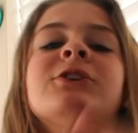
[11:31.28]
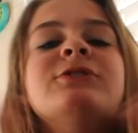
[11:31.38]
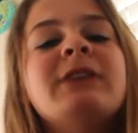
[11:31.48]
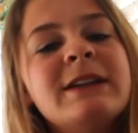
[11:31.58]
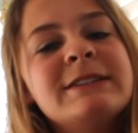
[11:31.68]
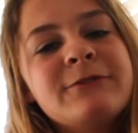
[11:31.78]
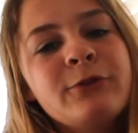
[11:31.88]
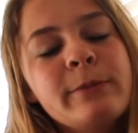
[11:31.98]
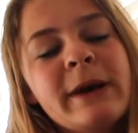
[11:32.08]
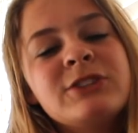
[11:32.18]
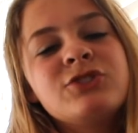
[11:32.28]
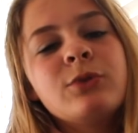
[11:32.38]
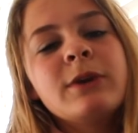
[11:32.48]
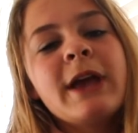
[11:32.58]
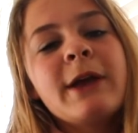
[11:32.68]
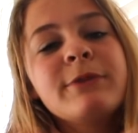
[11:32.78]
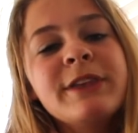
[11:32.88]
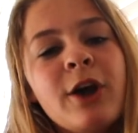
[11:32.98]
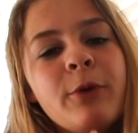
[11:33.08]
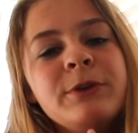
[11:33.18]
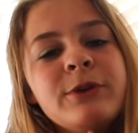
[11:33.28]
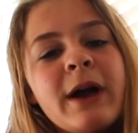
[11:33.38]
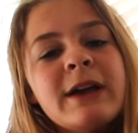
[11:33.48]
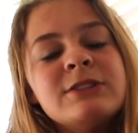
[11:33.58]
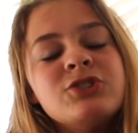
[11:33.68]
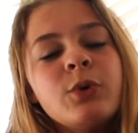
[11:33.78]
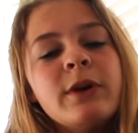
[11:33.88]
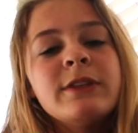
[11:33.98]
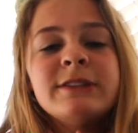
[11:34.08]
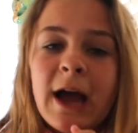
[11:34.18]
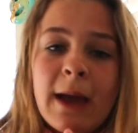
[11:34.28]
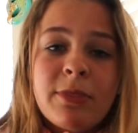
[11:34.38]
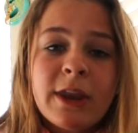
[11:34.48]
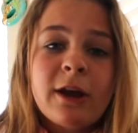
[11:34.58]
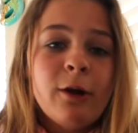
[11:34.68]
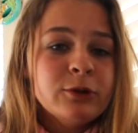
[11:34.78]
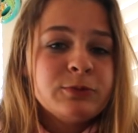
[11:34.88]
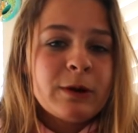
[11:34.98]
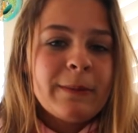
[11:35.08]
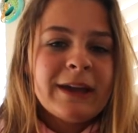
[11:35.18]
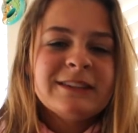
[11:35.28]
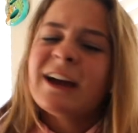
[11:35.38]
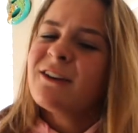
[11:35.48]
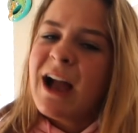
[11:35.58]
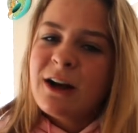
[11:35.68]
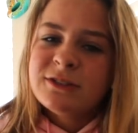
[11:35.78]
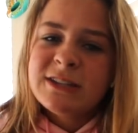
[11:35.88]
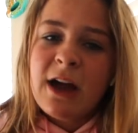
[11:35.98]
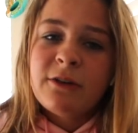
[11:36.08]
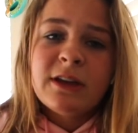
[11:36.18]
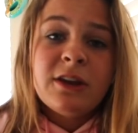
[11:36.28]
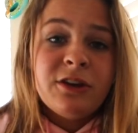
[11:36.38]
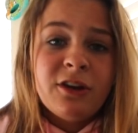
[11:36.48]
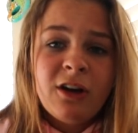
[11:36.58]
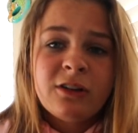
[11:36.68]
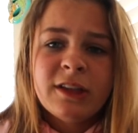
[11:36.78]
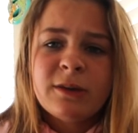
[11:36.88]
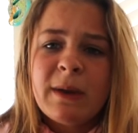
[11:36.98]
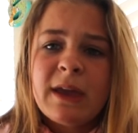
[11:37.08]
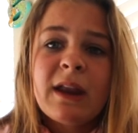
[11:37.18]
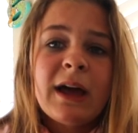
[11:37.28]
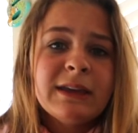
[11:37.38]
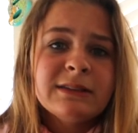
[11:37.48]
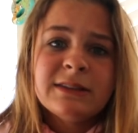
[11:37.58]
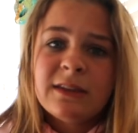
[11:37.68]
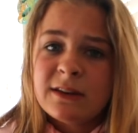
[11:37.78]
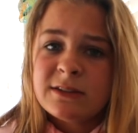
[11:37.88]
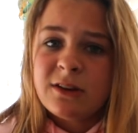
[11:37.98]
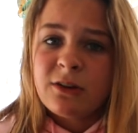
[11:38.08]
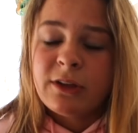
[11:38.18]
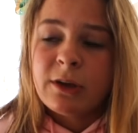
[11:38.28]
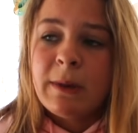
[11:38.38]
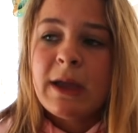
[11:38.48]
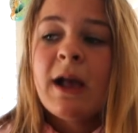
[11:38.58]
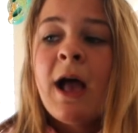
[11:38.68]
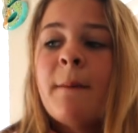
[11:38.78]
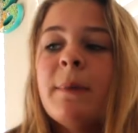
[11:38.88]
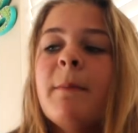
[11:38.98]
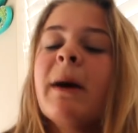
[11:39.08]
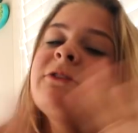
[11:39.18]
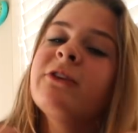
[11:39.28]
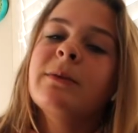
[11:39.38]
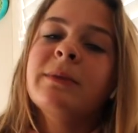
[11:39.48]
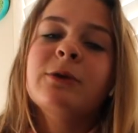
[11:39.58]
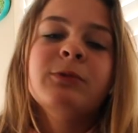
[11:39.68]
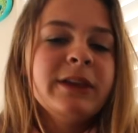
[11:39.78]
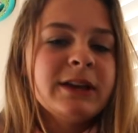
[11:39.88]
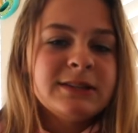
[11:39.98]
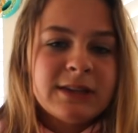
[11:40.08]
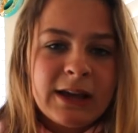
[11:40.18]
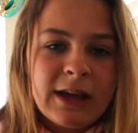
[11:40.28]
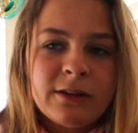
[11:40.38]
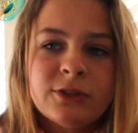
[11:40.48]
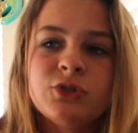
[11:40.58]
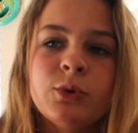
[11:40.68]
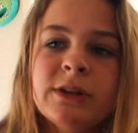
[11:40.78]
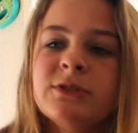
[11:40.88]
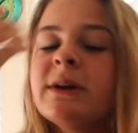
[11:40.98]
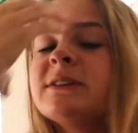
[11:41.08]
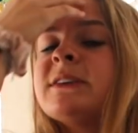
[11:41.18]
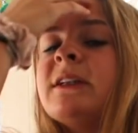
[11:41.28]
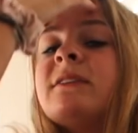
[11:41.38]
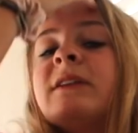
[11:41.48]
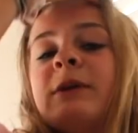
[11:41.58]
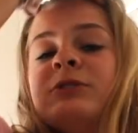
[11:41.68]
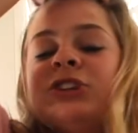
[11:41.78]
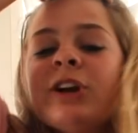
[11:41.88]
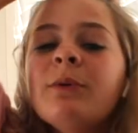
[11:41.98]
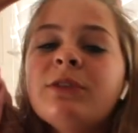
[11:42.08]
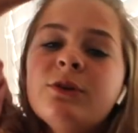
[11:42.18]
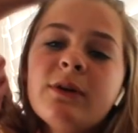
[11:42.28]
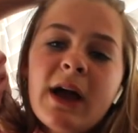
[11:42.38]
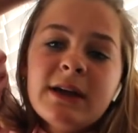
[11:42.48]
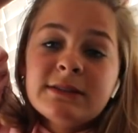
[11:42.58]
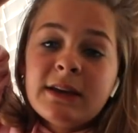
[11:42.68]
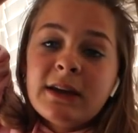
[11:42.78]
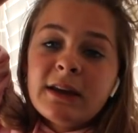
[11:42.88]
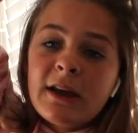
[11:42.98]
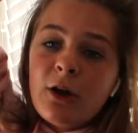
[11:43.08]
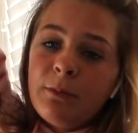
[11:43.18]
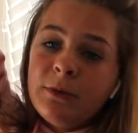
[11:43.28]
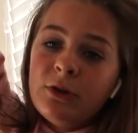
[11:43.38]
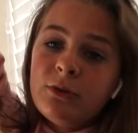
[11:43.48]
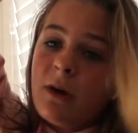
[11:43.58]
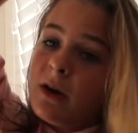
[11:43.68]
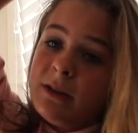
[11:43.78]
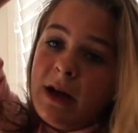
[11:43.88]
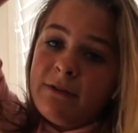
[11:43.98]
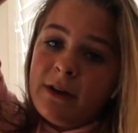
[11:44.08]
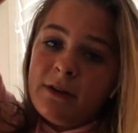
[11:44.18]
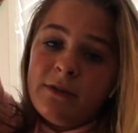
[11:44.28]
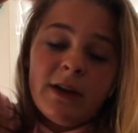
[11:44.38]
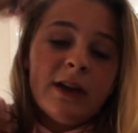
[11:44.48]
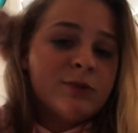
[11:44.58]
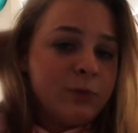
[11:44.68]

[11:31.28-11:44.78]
So that is it for my story. I really hope you guys enjoyed the time that I almost burnt my entire house down. Not clickbait. I can say that it's not clickbait. But my family really gets a kick out of this story, so I decided that I would share it with you guys, and I hope you got a laugh out of it as